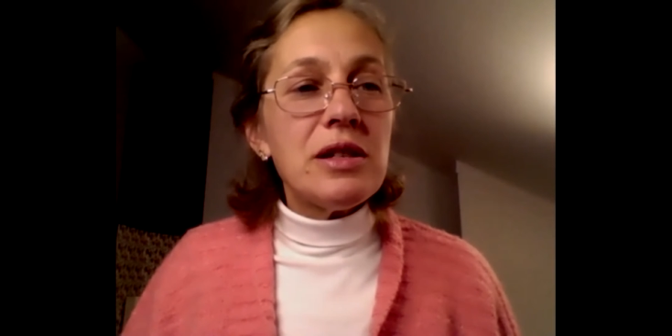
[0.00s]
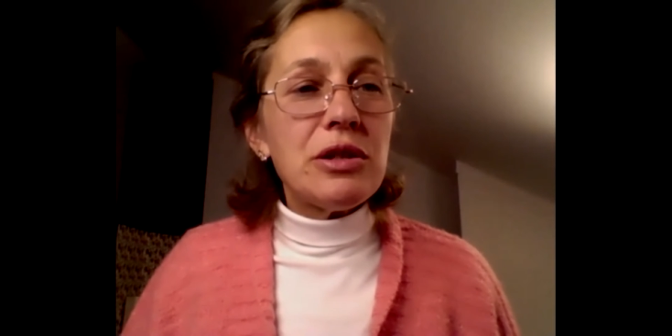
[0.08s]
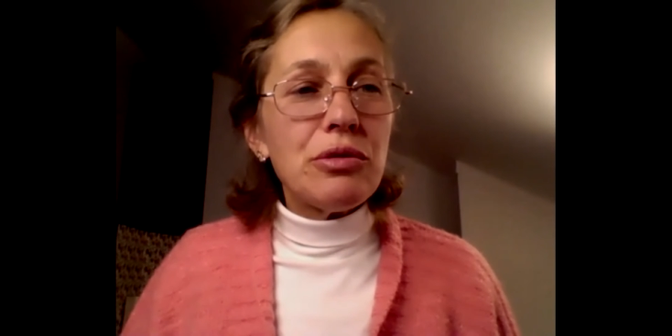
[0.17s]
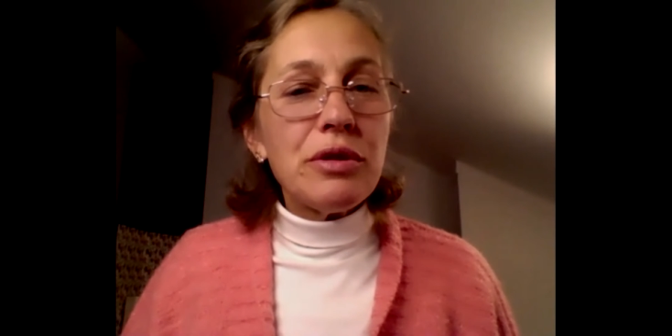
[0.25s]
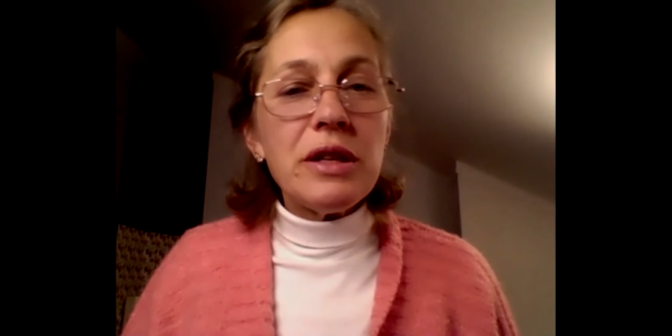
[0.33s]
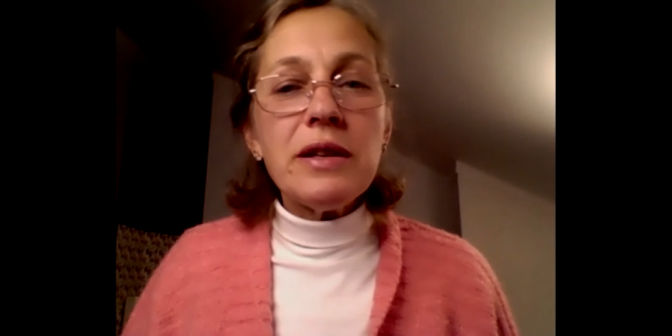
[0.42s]

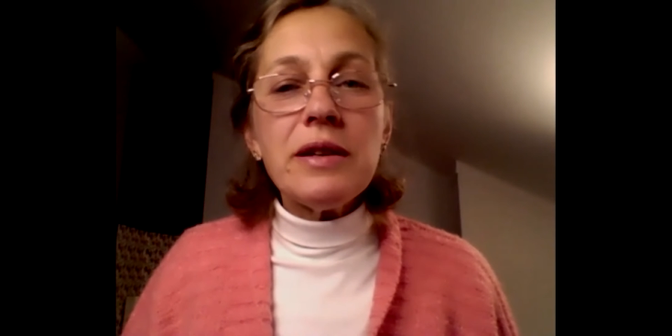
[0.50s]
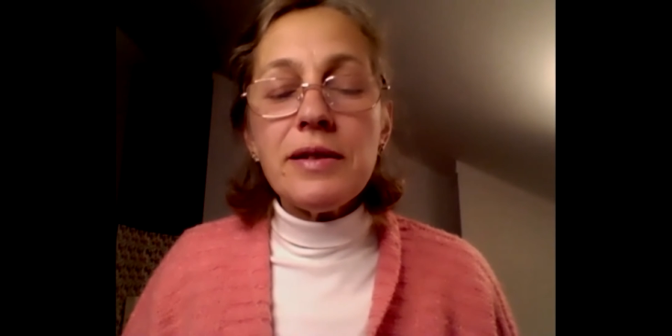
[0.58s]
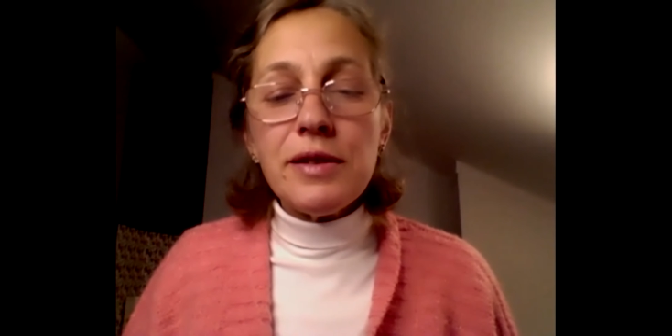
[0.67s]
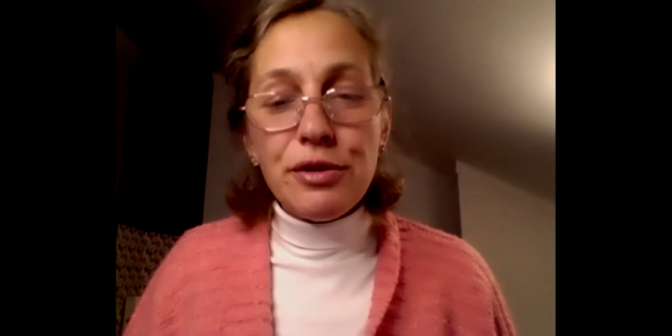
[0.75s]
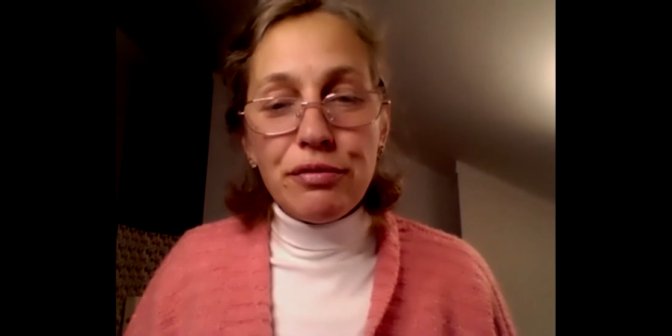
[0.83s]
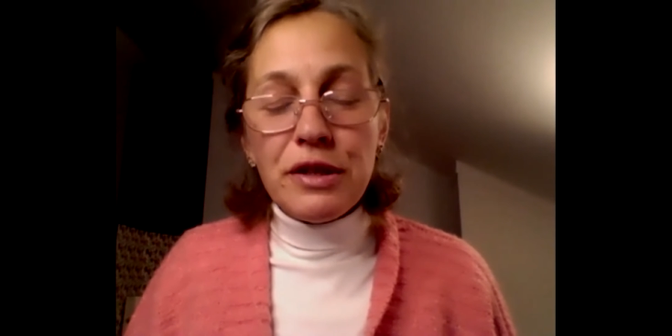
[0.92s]

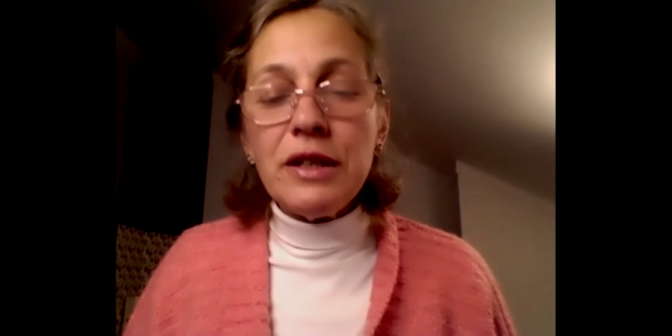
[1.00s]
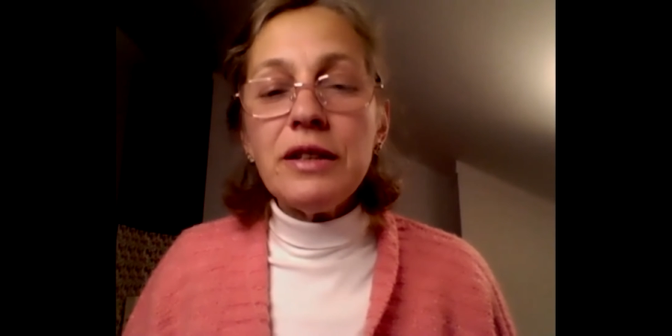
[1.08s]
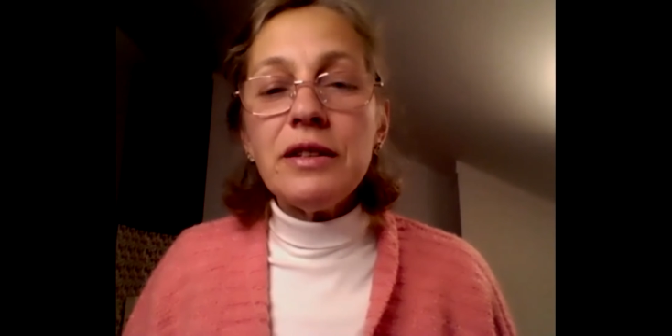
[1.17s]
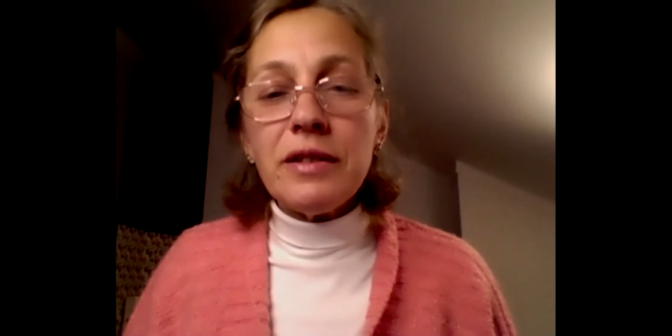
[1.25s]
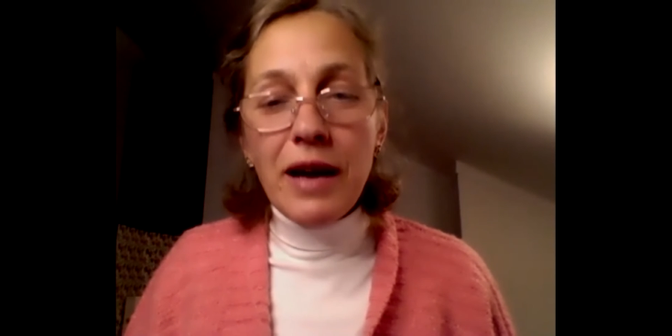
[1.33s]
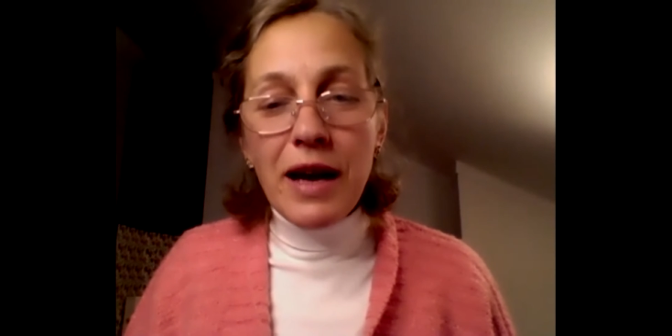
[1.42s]
thirty-three
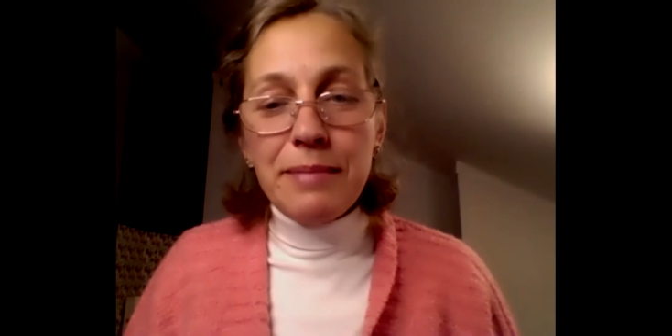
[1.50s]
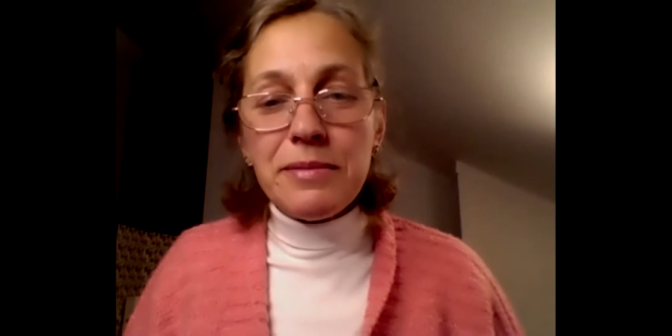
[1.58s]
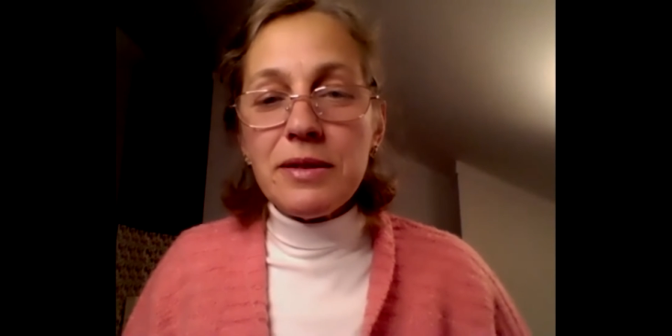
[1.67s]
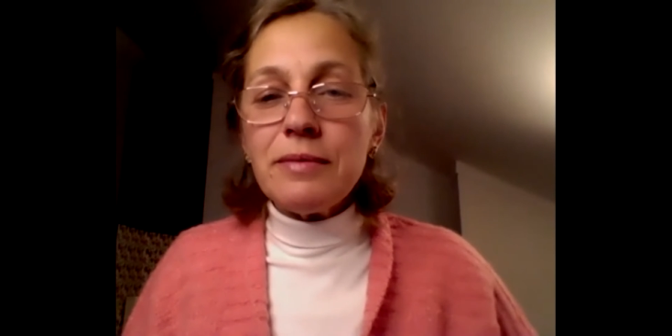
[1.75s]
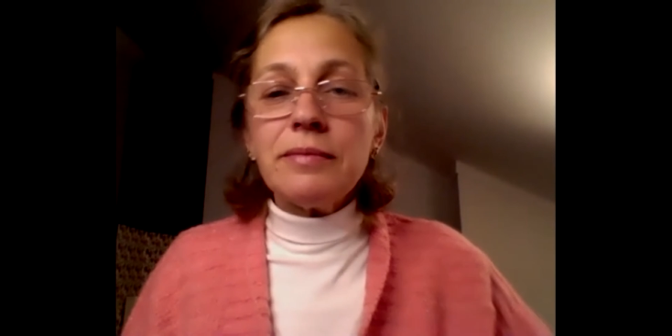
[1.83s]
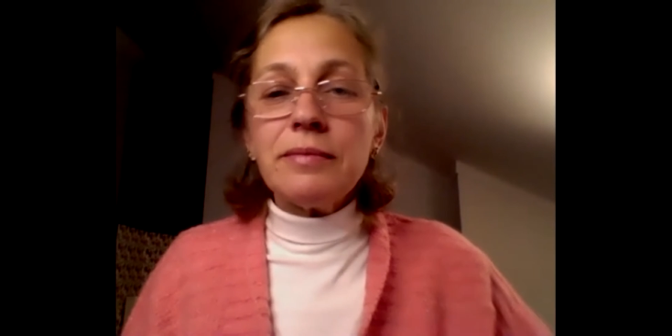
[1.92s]
times.